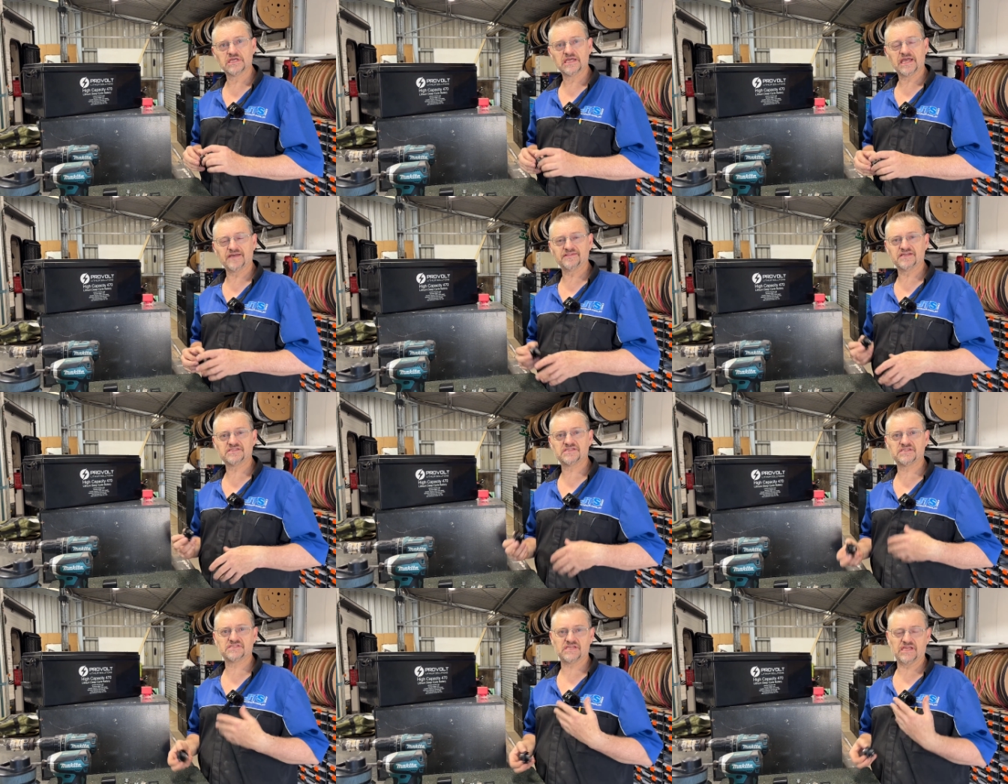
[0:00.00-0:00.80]
and this
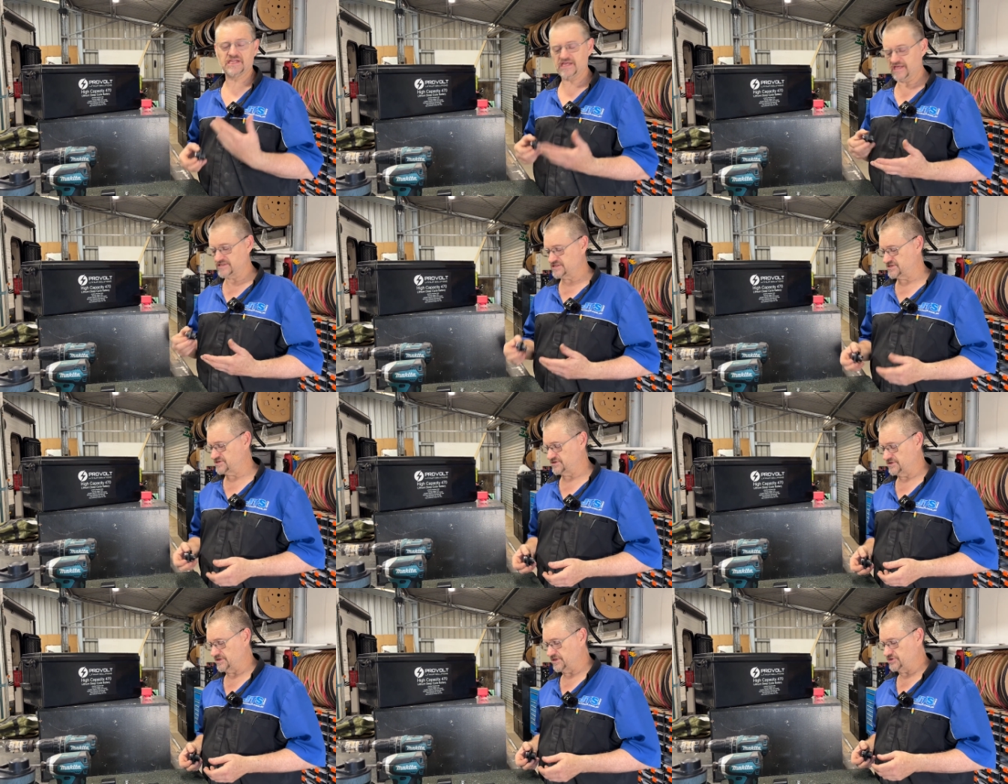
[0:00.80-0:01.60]
is in answer
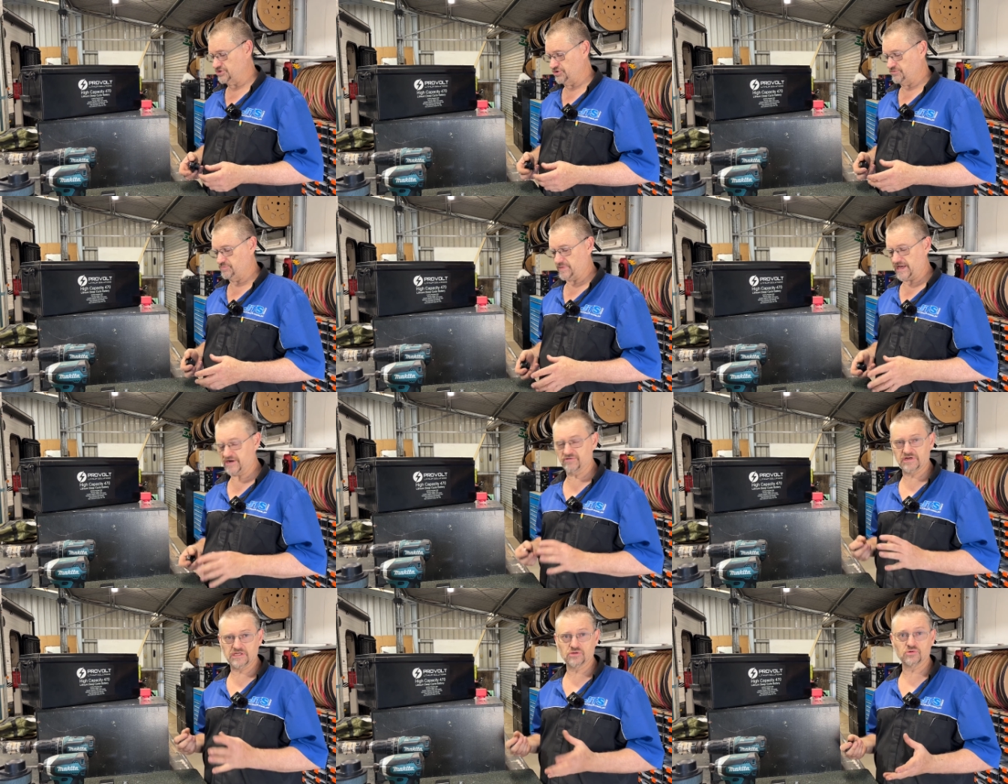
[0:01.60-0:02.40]
to the new
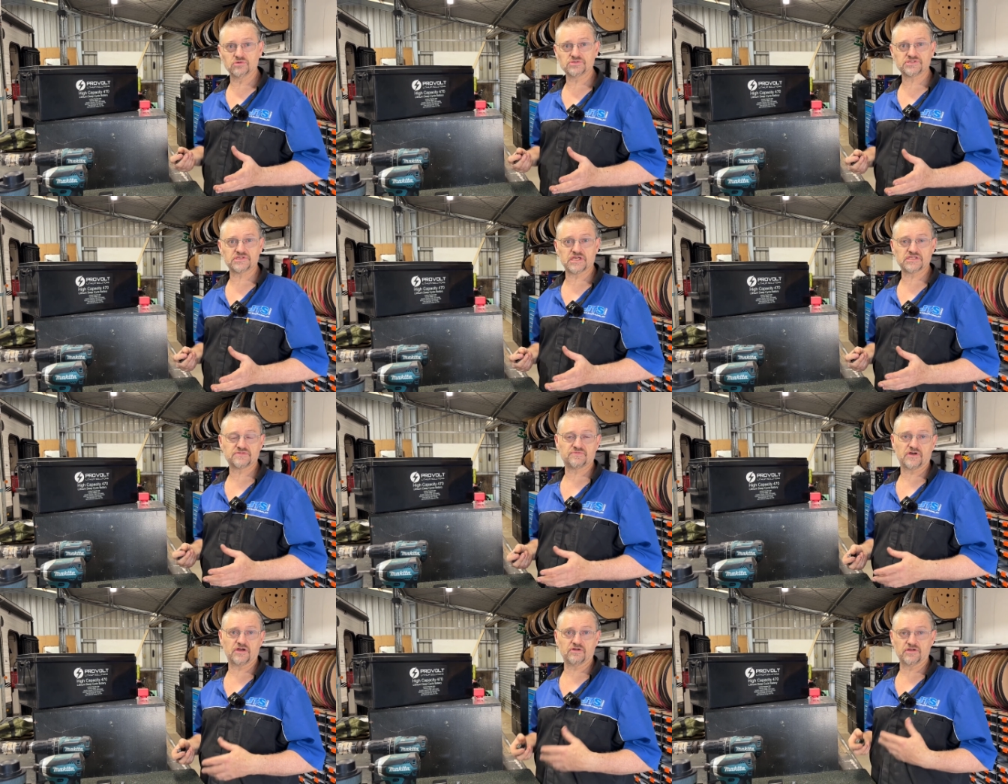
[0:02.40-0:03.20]
battery laws as
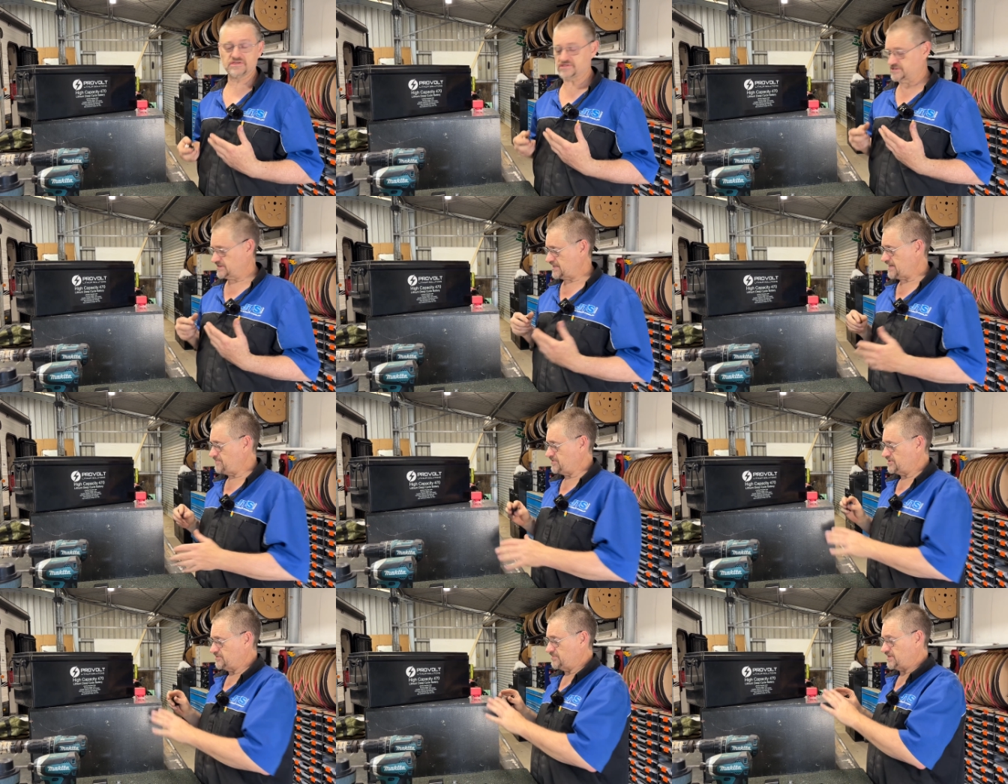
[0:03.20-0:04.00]
far as
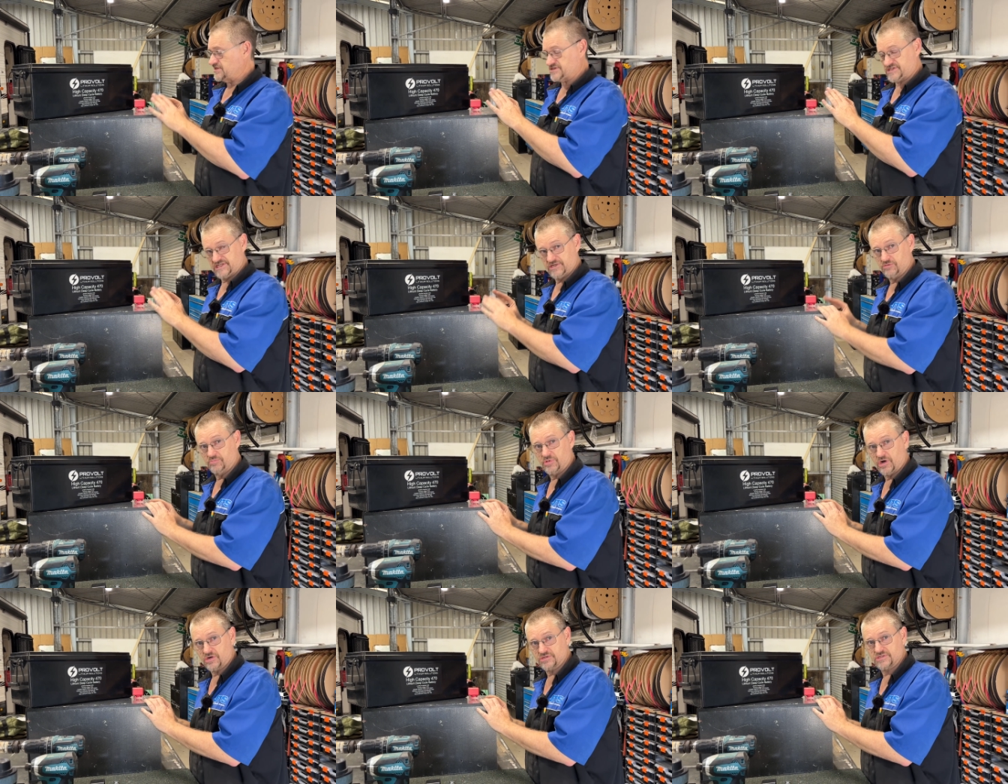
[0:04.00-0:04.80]
keeping them in a sealed
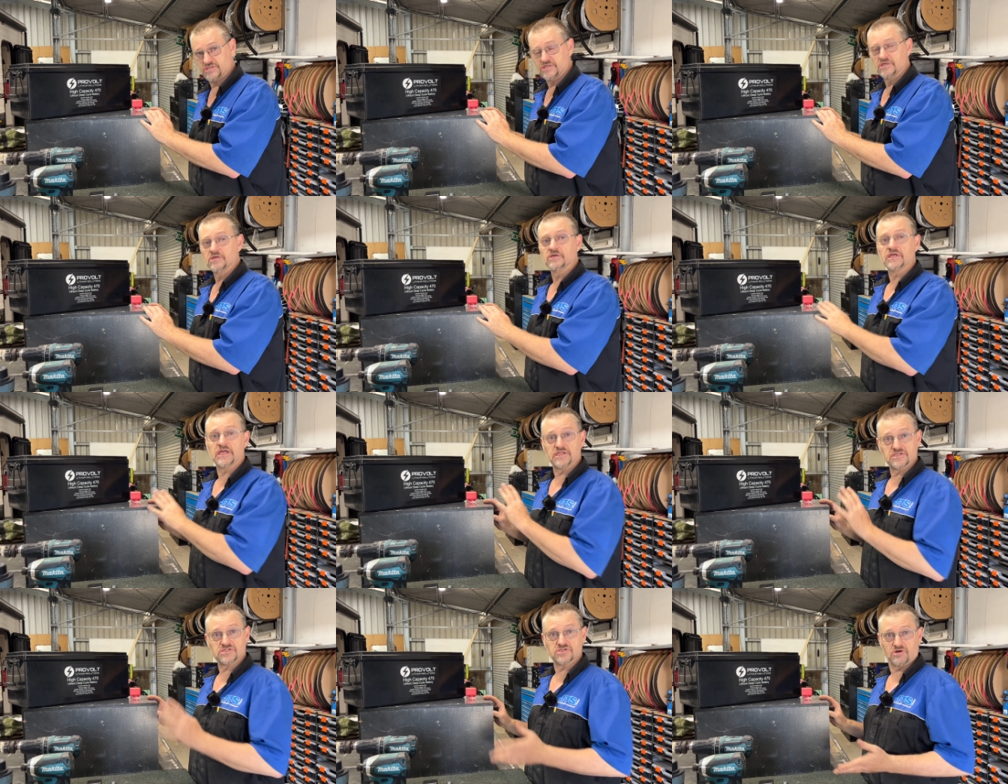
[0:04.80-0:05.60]
box
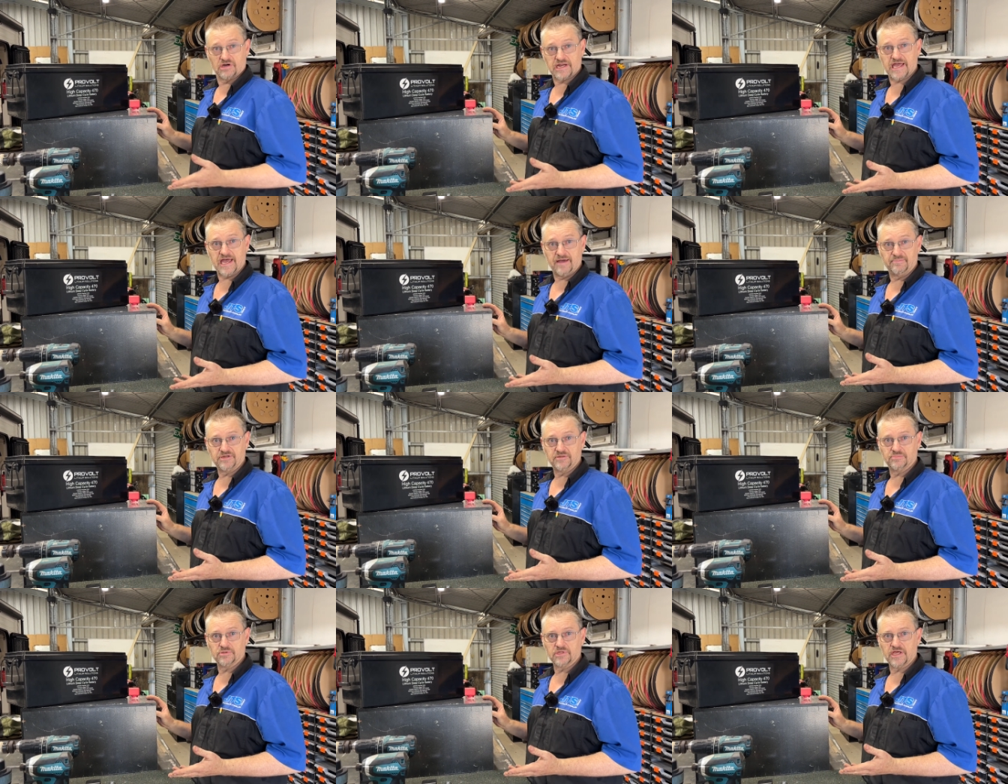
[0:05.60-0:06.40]
inside a
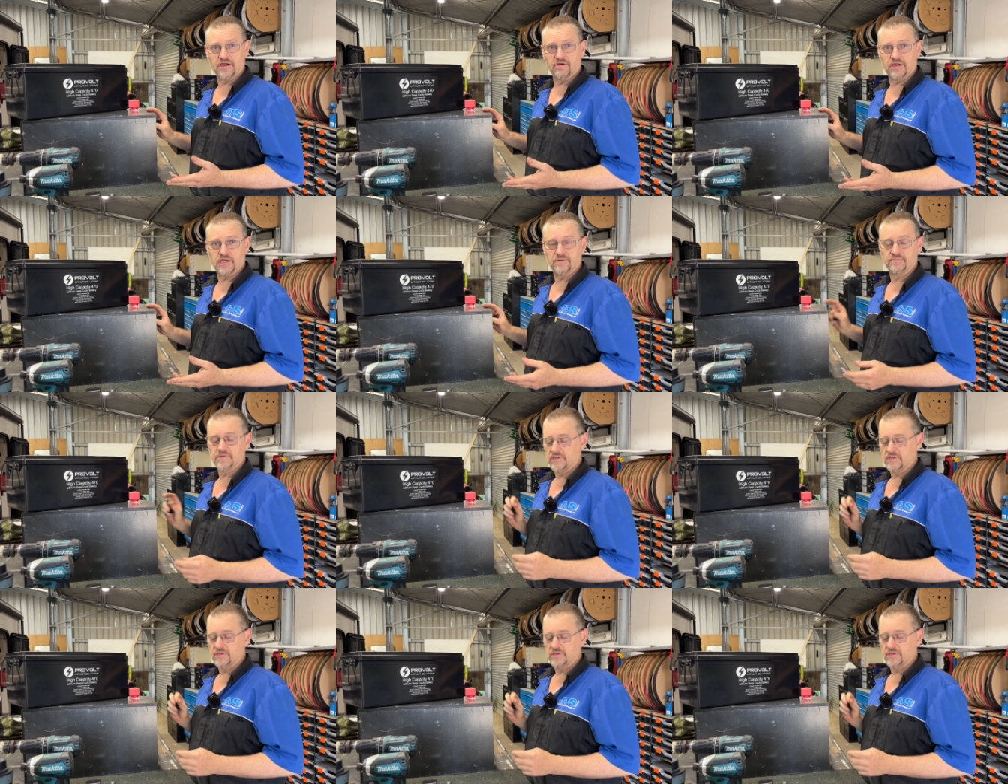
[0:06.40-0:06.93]
habitable area.